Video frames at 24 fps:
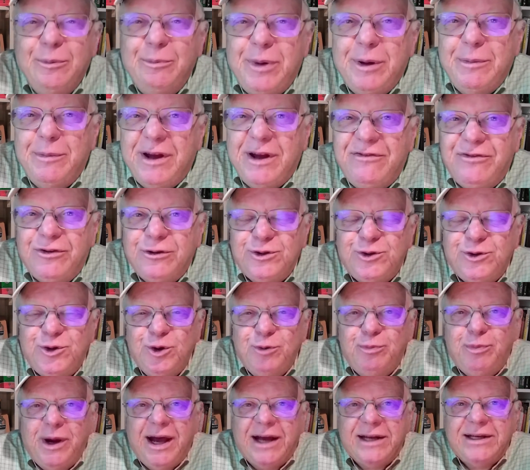But my first
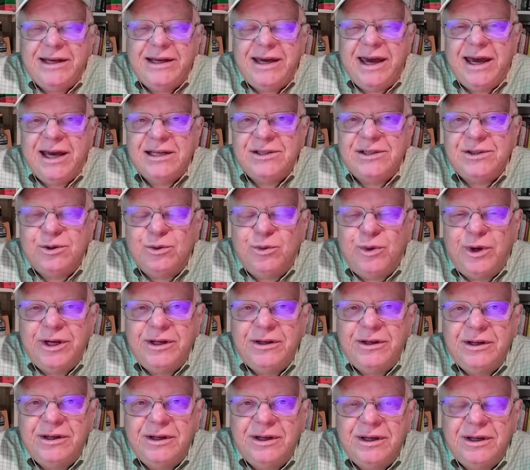two podcasts, the one
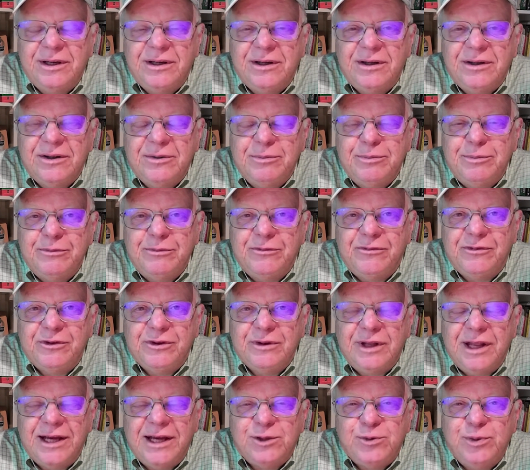in
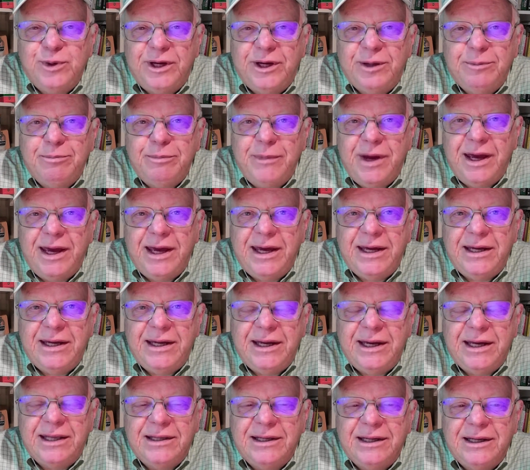last week in
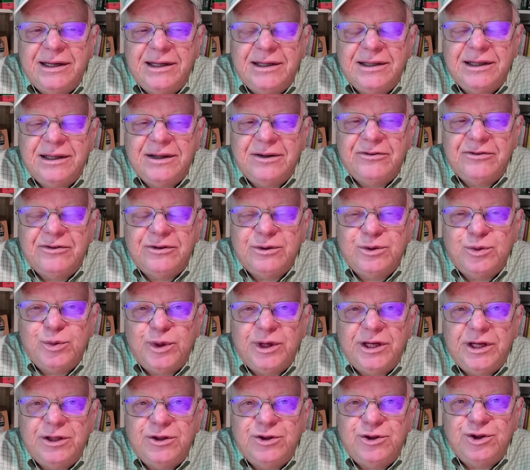May and the first
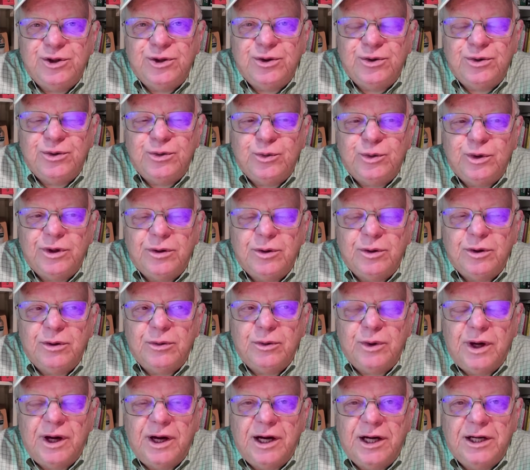week in June, were,
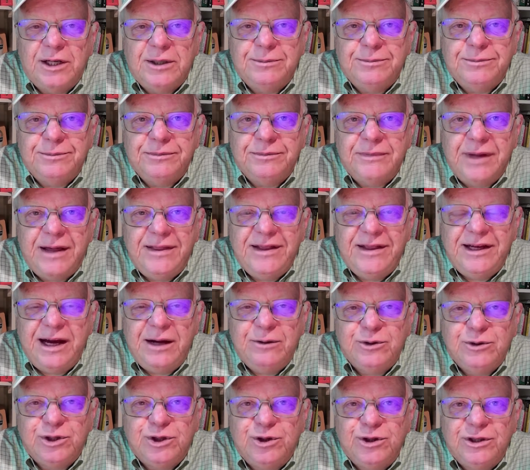I think
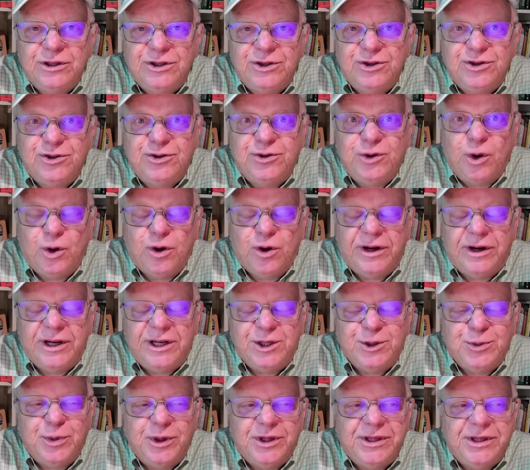those good
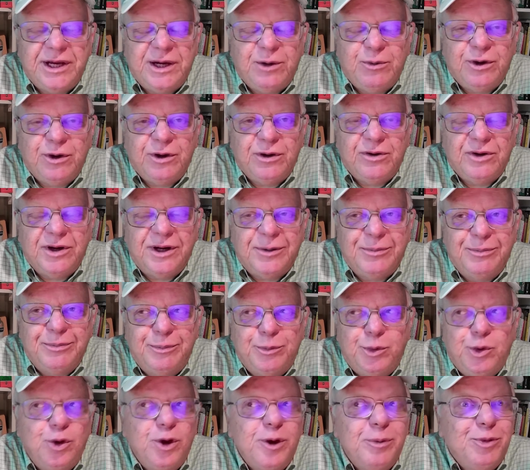stories, but they were
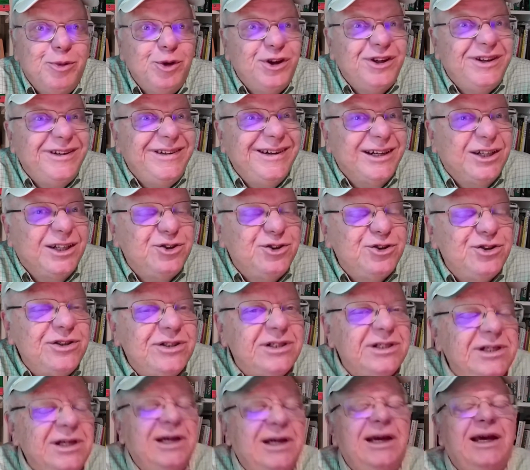poor
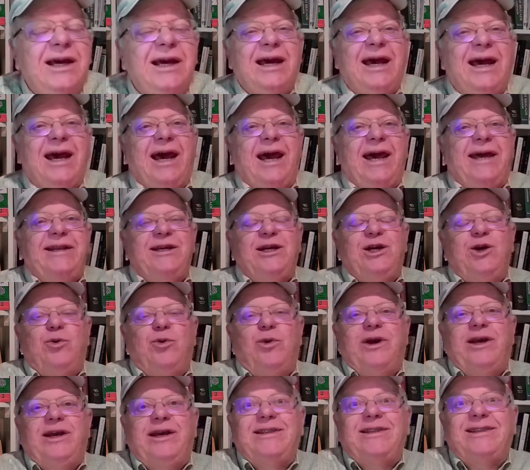productions. I didn't
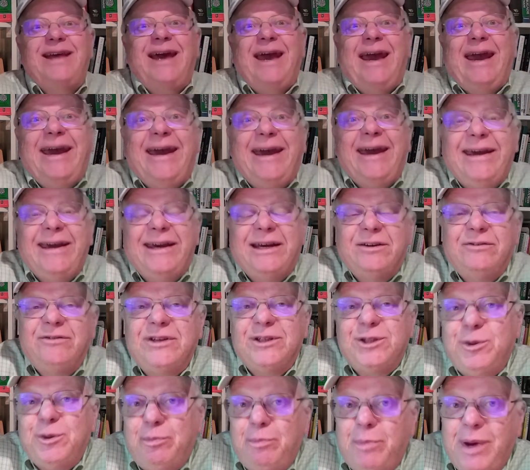quite get the hang of
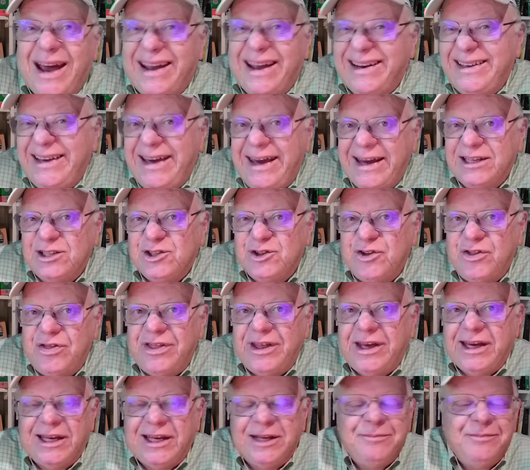this podcast
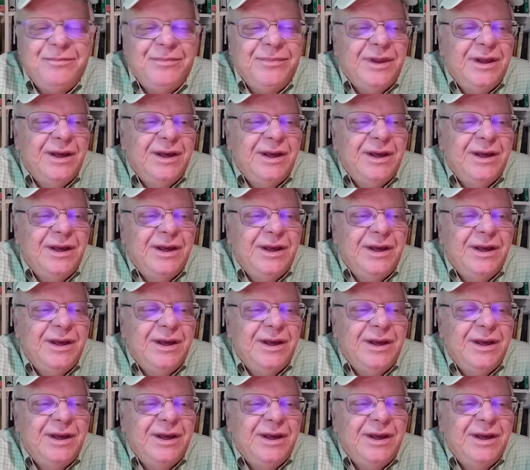thing.